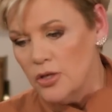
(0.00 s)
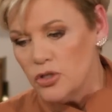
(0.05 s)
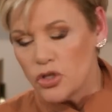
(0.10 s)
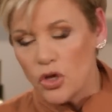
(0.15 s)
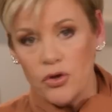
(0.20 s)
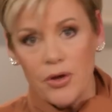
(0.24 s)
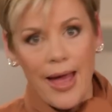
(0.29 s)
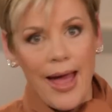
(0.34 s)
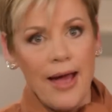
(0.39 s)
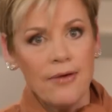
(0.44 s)
So
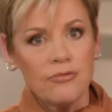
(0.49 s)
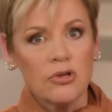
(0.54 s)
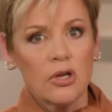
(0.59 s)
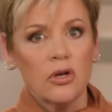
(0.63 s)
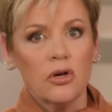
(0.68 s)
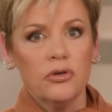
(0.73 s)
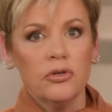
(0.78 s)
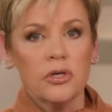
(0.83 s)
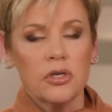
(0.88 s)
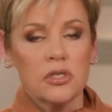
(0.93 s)
you have to
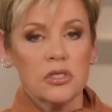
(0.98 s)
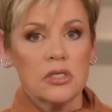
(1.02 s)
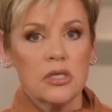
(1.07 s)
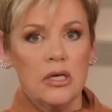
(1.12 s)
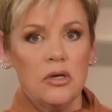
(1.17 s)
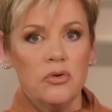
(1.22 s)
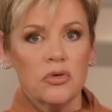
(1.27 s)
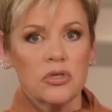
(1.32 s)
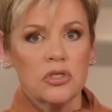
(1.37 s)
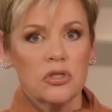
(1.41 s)
learn to
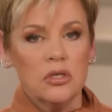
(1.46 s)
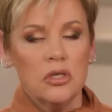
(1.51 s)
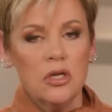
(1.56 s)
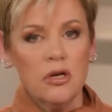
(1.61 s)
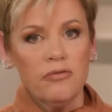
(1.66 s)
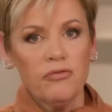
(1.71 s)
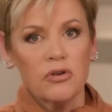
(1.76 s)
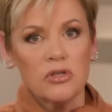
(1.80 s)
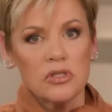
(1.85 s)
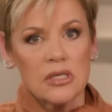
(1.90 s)
distinguish the
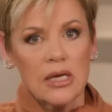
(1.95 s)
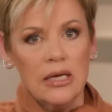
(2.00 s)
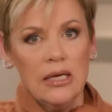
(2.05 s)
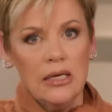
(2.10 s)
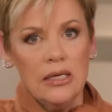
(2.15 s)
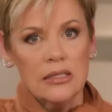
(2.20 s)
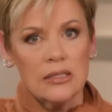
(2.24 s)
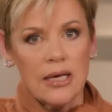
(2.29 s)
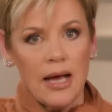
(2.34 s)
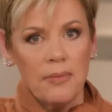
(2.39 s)
difference.
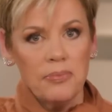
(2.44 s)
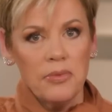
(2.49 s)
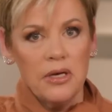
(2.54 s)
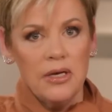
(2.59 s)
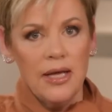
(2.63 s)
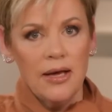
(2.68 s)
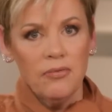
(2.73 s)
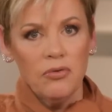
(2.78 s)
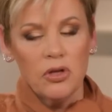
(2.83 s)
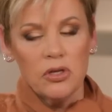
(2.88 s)
Anytime the
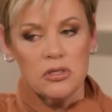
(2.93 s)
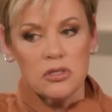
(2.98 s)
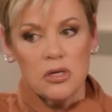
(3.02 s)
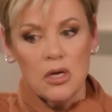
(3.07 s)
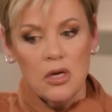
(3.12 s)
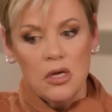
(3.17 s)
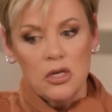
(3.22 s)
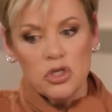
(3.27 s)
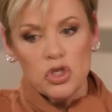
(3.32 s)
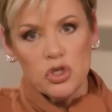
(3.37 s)
devil is
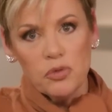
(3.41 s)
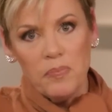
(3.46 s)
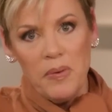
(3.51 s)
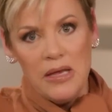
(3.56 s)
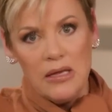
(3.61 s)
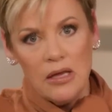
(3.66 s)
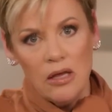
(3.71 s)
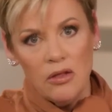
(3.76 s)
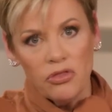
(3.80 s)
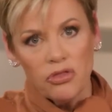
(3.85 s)

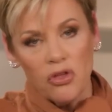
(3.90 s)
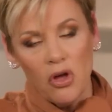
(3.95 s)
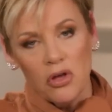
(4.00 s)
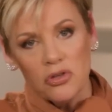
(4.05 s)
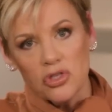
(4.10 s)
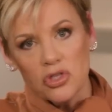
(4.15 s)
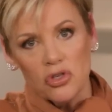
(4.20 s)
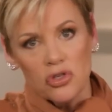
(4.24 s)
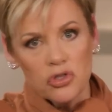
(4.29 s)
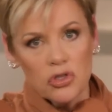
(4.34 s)
speaking
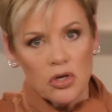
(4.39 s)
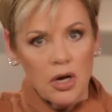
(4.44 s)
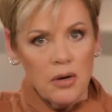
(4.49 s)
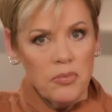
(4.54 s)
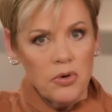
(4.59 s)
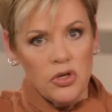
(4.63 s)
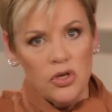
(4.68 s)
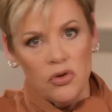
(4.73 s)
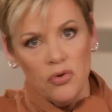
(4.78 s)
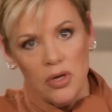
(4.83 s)
thoughts to
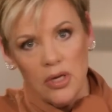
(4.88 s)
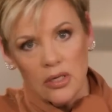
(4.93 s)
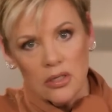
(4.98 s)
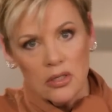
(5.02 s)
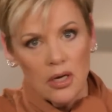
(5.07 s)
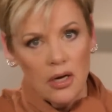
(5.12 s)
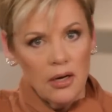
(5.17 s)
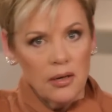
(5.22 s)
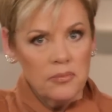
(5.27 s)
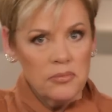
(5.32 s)
trouble you, it
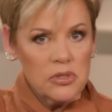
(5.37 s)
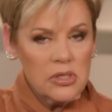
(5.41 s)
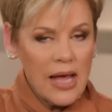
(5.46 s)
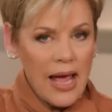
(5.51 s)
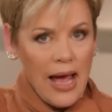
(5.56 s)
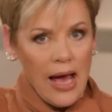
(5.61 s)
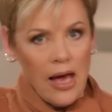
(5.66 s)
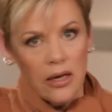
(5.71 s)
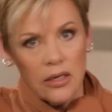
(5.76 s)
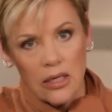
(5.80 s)
comes
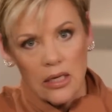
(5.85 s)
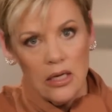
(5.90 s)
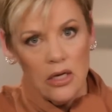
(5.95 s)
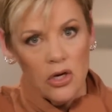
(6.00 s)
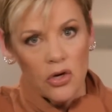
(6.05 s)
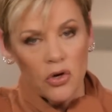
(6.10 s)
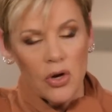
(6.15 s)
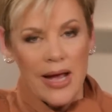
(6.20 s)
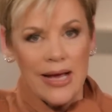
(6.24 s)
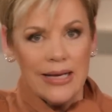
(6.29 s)
out
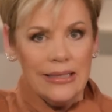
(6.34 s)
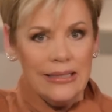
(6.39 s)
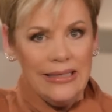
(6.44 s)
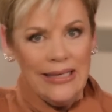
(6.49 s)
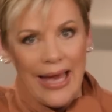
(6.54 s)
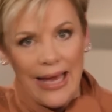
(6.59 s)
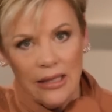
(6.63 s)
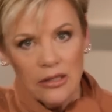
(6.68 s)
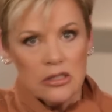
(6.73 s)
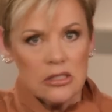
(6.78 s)
here
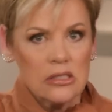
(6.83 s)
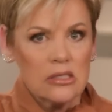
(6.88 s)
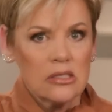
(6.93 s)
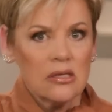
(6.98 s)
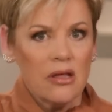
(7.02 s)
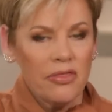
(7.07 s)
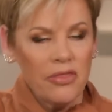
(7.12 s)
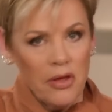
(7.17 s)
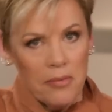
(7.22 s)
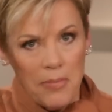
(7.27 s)

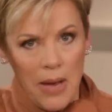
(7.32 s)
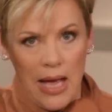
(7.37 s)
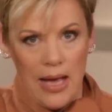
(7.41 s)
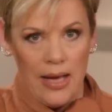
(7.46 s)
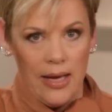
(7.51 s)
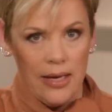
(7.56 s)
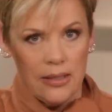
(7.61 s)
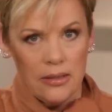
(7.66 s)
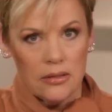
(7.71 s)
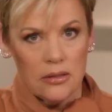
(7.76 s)
against the
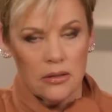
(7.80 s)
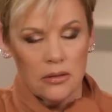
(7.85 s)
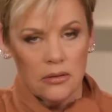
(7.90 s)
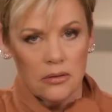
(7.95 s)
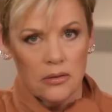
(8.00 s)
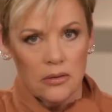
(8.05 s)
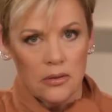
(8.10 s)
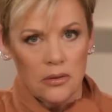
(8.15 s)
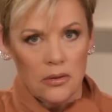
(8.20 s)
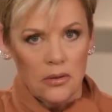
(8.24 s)
mind.
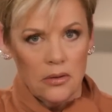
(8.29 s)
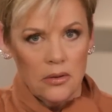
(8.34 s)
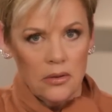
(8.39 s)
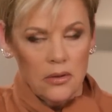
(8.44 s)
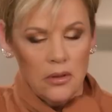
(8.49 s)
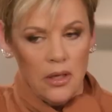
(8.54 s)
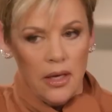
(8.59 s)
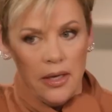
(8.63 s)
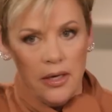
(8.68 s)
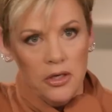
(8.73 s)

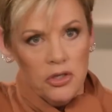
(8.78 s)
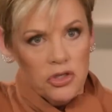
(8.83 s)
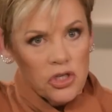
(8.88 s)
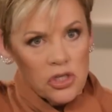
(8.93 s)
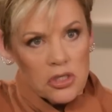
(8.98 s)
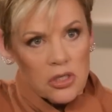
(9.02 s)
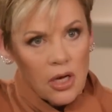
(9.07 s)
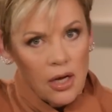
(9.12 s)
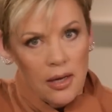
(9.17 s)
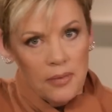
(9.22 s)
And it
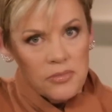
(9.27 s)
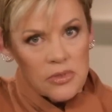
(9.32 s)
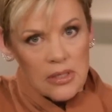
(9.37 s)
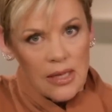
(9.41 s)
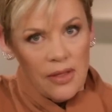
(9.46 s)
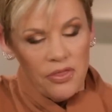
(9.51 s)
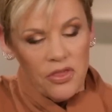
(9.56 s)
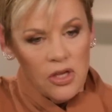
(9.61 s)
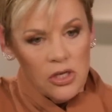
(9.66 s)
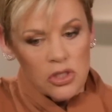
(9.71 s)
just comes
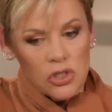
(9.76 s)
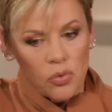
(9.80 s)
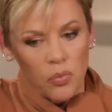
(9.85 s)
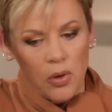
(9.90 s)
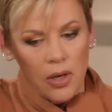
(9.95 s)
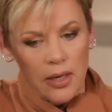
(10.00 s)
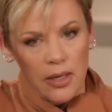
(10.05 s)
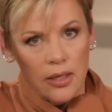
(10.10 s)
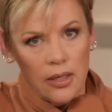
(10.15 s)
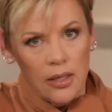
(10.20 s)
this
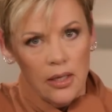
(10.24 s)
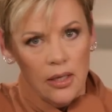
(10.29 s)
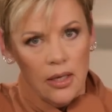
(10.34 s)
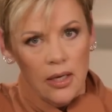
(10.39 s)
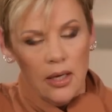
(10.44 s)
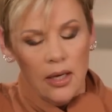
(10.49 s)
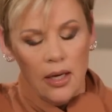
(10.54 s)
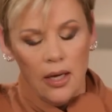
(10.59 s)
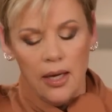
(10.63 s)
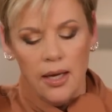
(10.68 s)
way.
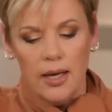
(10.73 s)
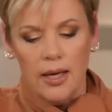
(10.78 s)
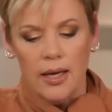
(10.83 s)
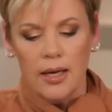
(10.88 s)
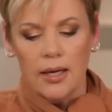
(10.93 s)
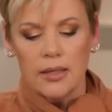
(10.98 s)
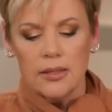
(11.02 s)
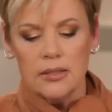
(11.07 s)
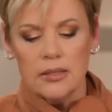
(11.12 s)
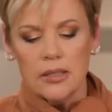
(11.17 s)

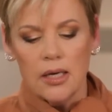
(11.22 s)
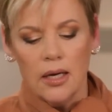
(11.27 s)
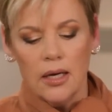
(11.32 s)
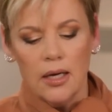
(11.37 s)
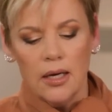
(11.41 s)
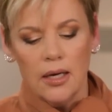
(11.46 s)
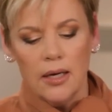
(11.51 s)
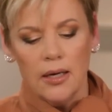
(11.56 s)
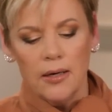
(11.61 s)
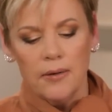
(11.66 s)

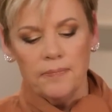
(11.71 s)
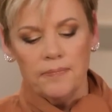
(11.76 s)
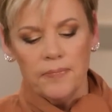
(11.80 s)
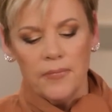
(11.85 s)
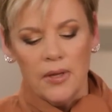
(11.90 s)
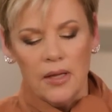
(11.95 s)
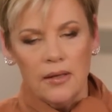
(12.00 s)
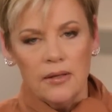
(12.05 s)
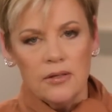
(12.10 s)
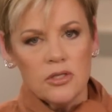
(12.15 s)
And
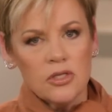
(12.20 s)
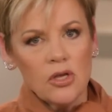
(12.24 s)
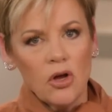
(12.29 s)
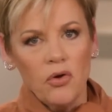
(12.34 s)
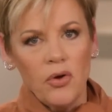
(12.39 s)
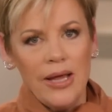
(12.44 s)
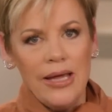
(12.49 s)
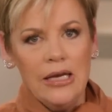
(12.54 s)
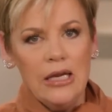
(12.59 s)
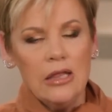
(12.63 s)

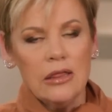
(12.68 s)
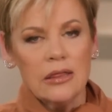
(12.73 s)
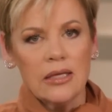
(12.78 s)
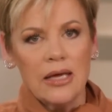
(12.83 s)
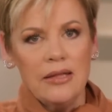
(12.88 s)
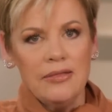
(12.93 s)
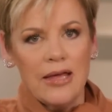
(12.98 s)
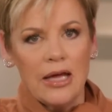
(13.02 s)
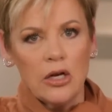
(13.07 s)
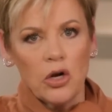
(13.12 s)
so
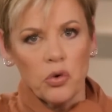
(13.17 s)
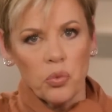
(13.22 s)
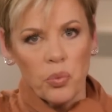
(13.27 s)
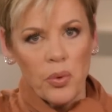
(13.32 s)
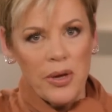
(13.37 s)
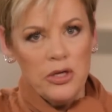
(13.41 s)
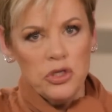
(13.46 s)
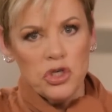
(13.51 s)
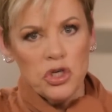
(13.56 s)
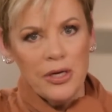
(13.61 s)
anything that
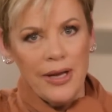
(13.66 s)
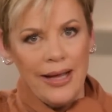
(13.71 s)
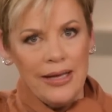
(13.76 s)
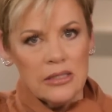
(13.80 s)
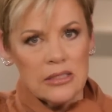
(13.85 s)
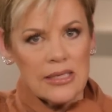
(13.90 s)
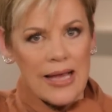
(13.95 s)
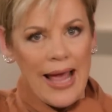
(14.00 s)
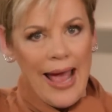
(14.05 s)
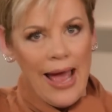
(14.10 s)

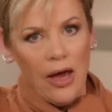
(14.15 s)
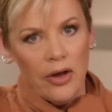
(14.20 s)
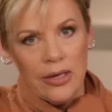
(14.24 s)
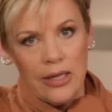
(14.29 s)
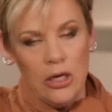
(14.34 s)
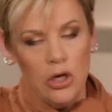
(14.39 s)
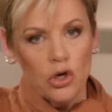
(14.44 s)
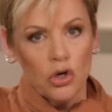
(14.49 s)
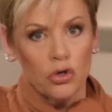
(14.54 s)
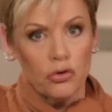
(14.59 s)
originates out
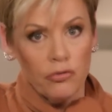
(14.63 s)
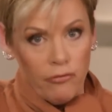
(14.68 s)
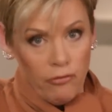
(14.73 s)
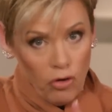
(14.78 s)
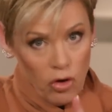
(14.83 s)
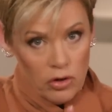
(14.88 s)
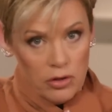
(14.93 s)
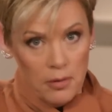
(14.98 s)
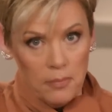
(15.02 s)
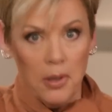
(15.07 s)
here
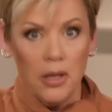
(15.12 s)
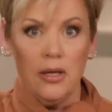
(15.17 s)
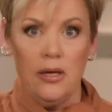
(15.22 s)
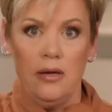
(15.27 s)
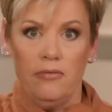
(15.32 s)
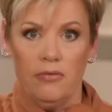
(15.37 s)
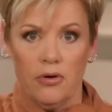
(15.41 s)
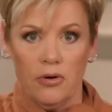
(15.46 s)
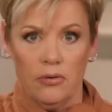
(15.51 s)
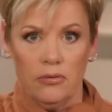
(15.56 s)
for the
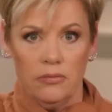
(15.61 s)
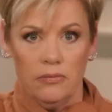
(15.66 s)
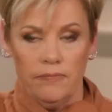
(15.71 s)
believer,